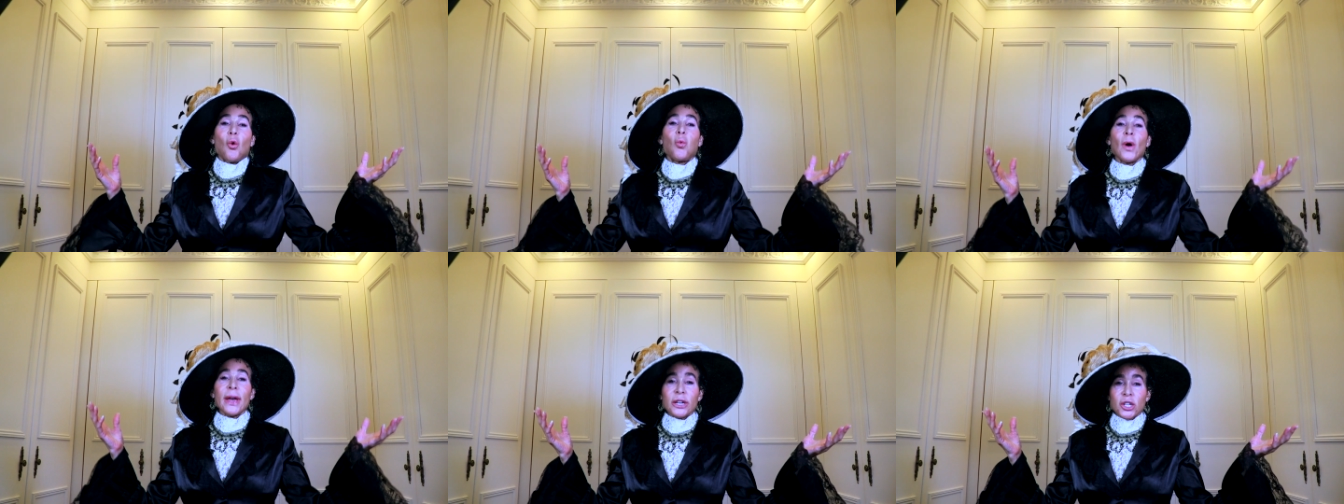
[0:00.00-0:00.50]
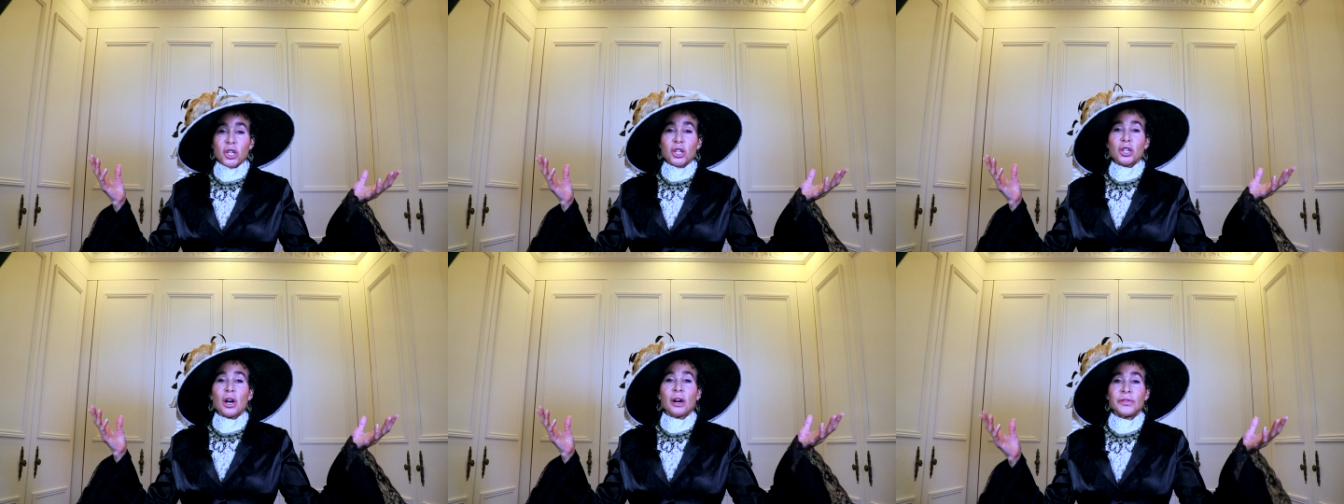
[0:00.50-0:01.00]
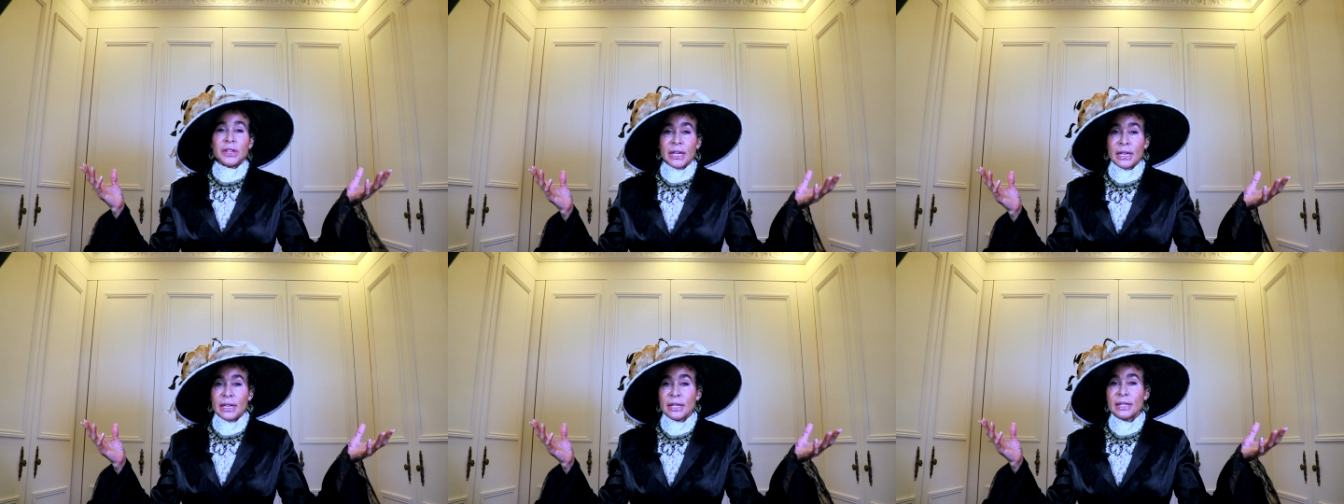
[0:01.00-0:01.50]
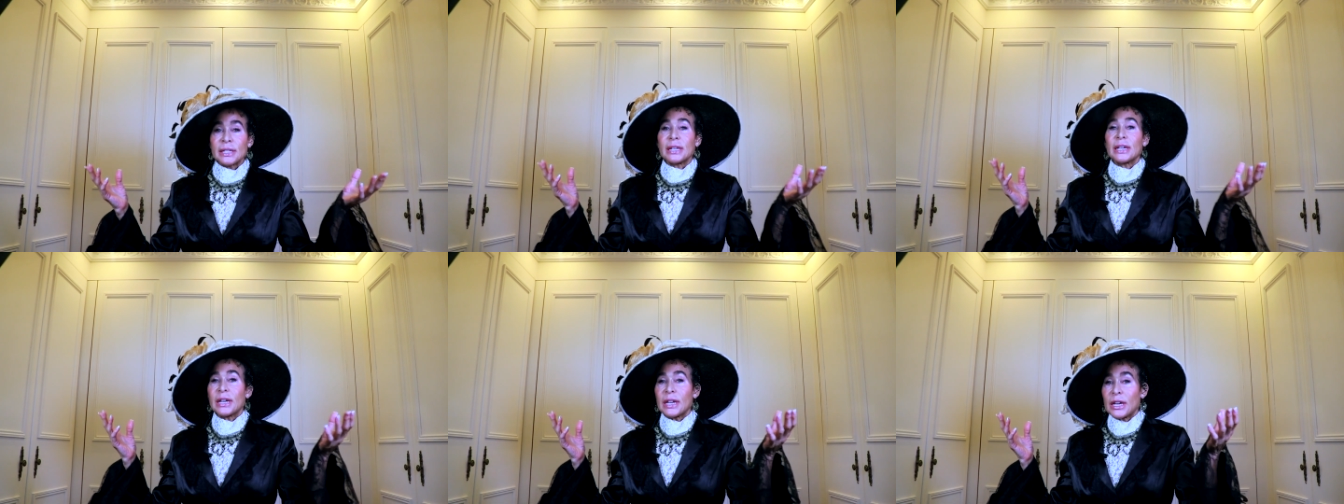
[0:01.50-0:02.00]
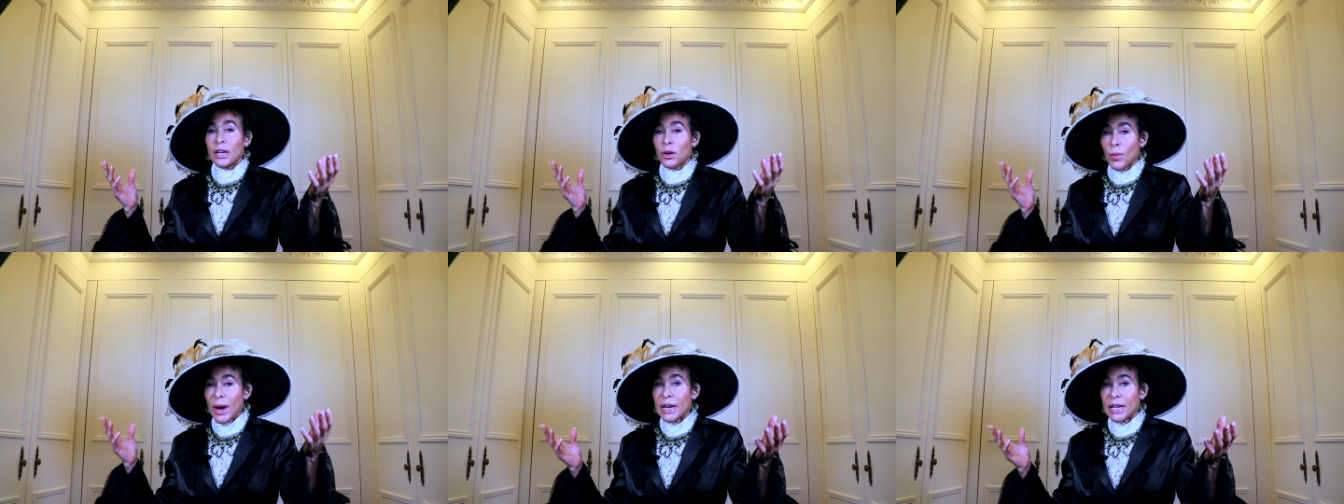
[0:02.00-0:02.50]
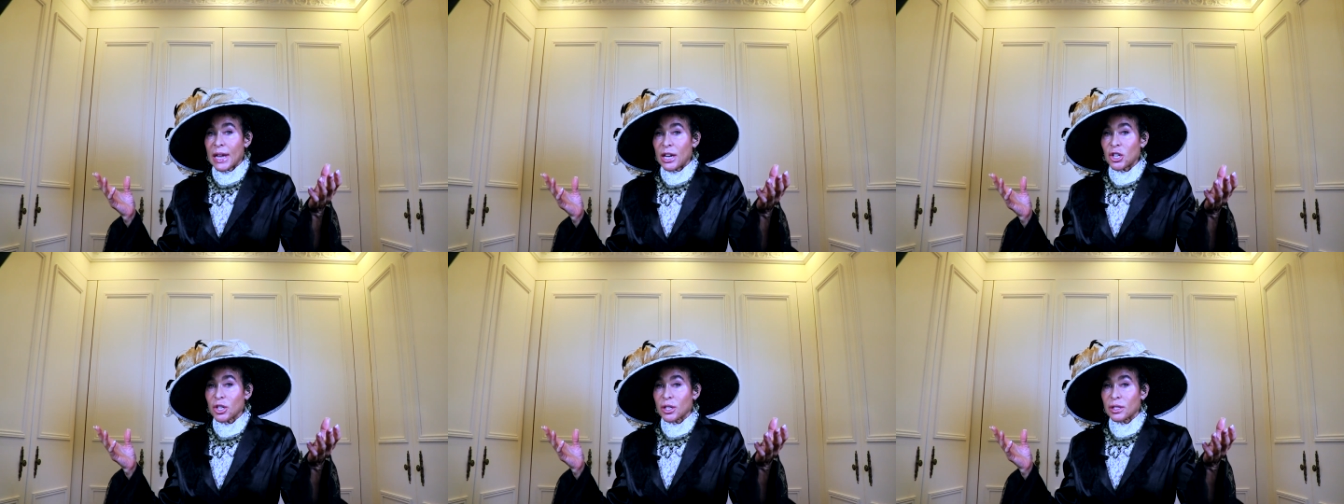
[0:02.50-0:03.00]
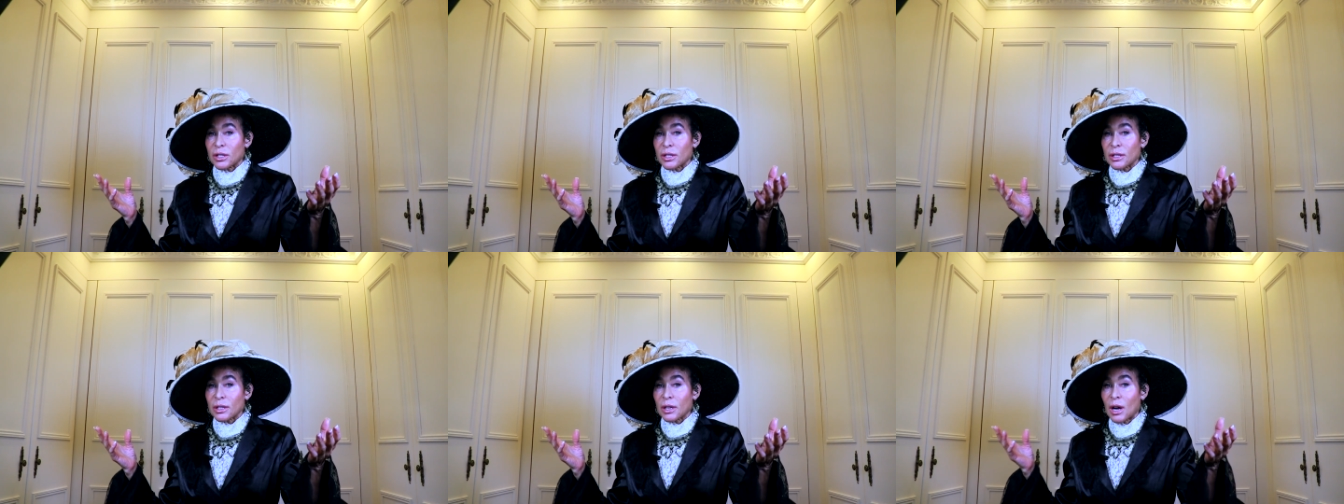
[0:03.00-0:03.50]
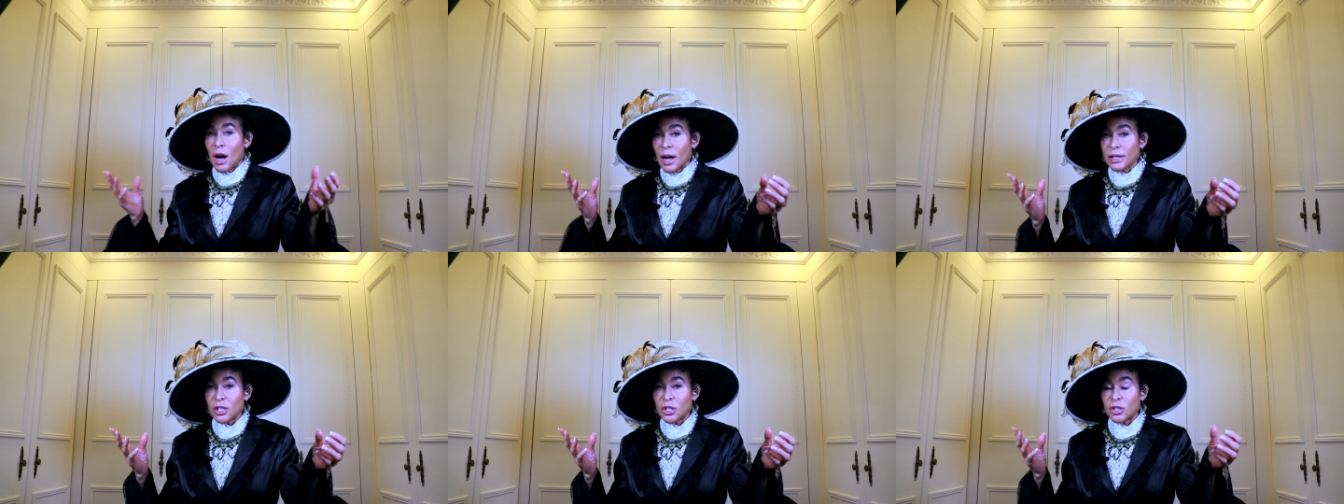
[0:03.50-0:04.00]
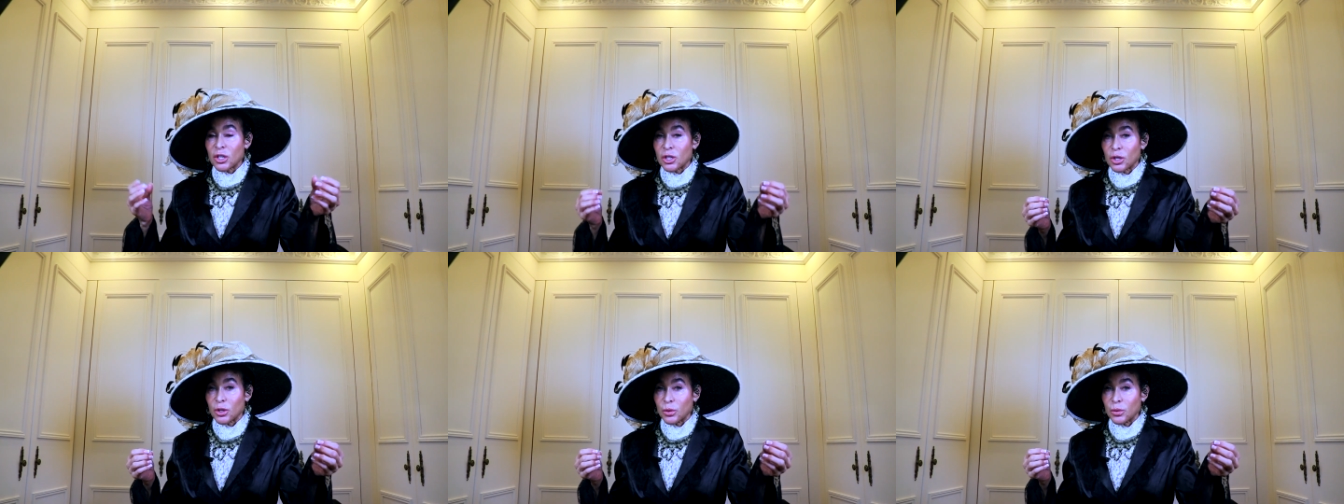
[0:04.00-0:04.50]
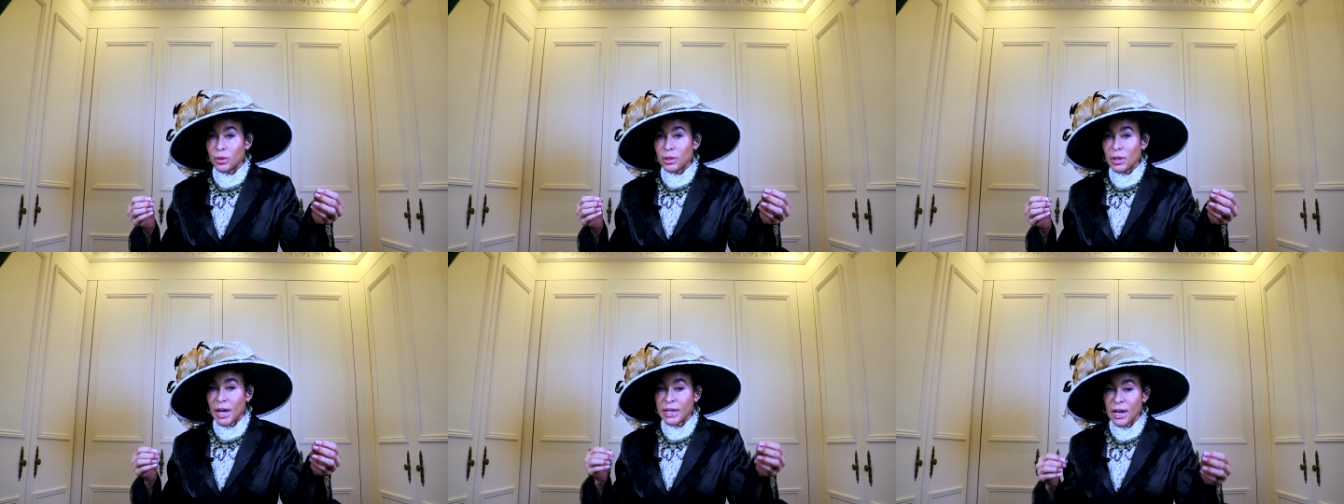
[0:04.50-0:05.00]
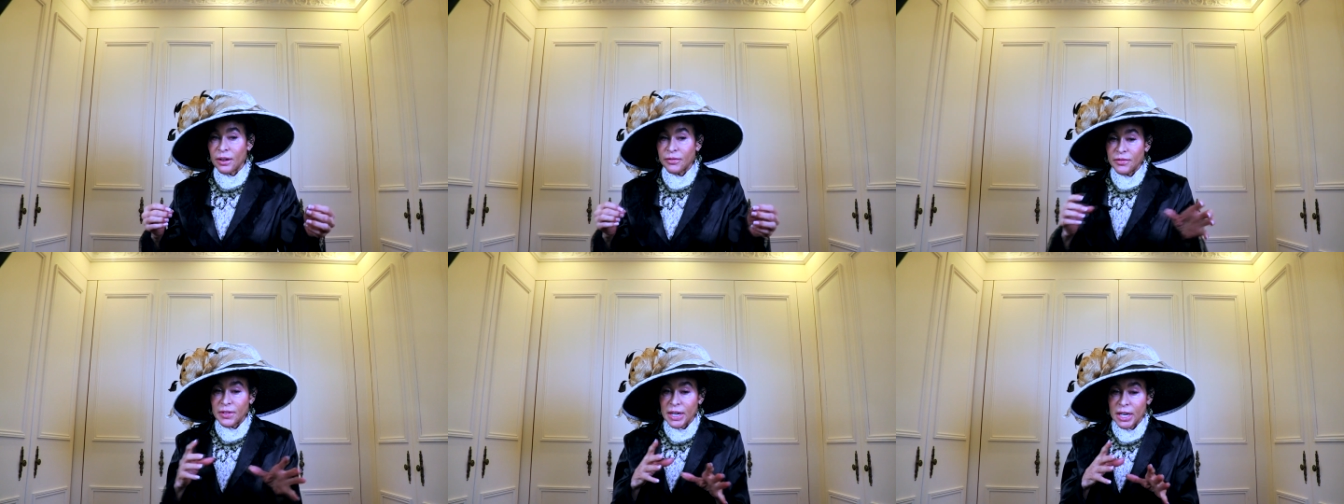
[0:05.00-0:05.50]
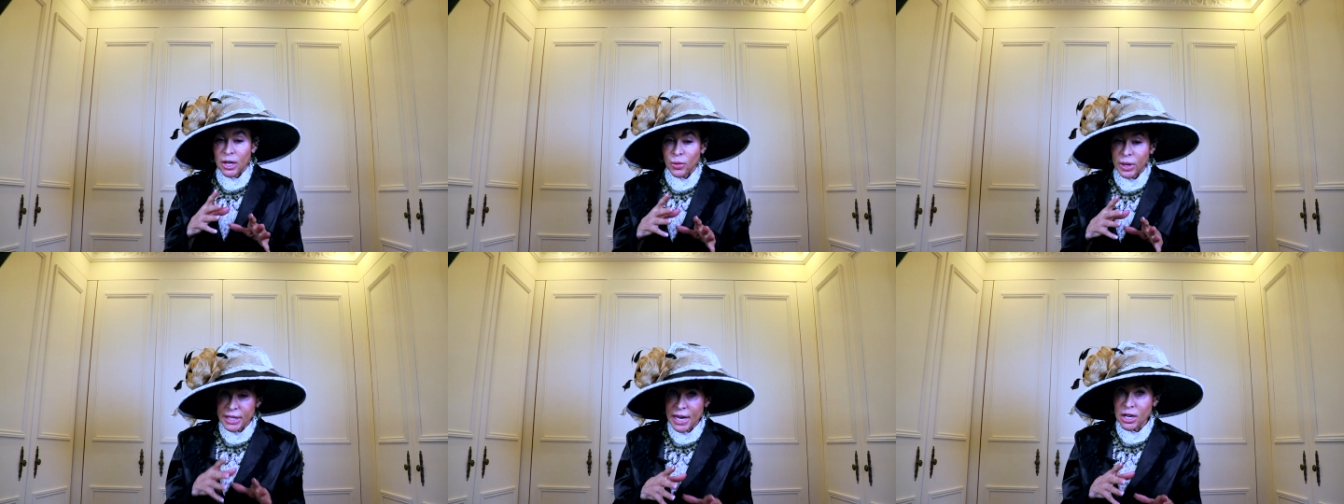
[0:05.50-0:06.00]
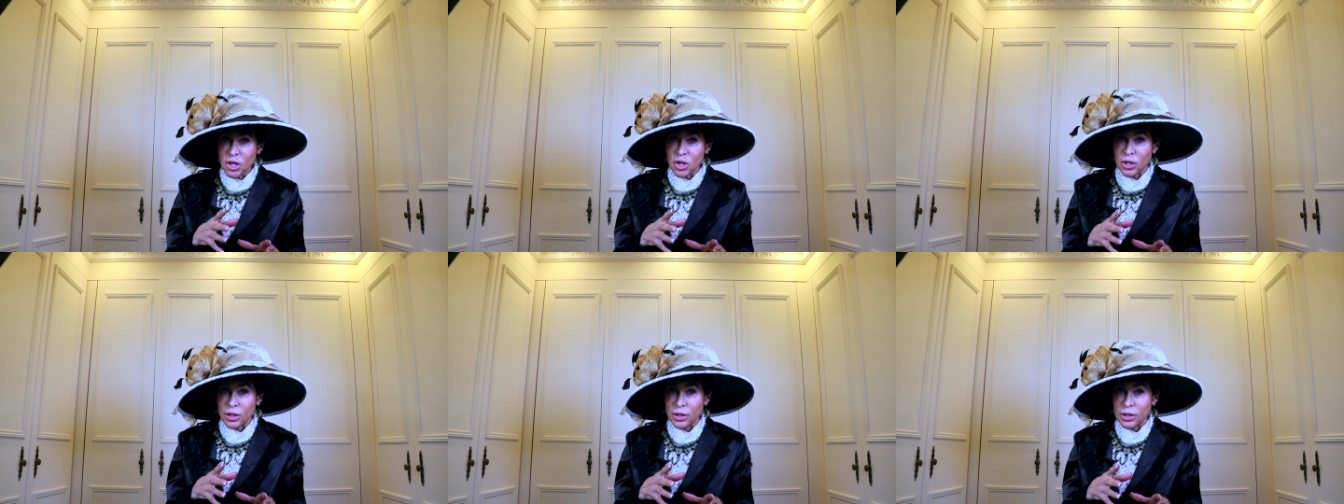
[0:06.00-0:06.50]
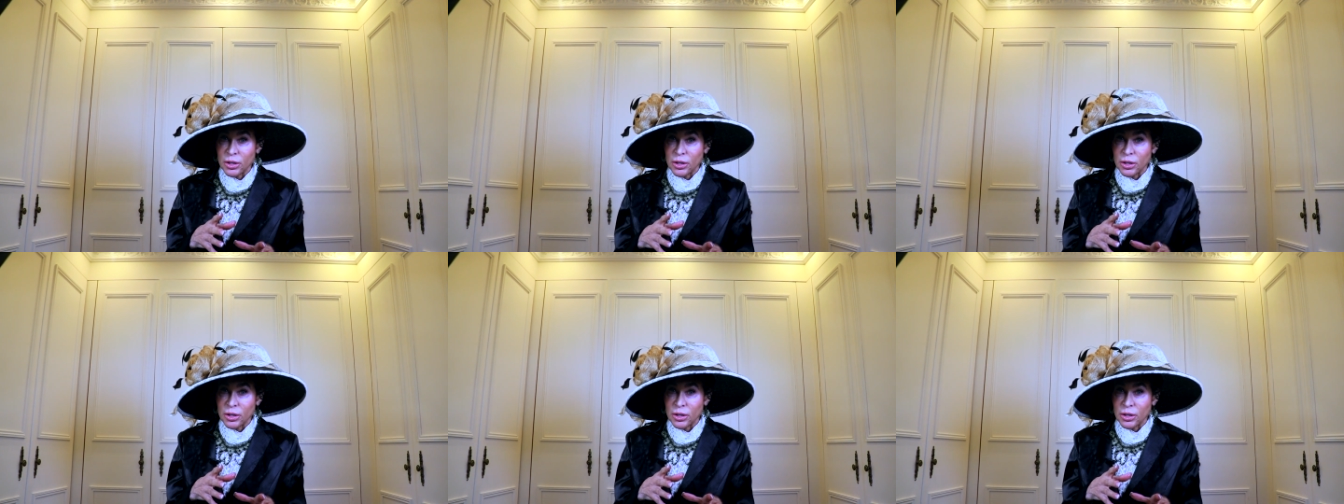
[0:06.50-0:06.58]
Which of these irradiations constitute enough irritation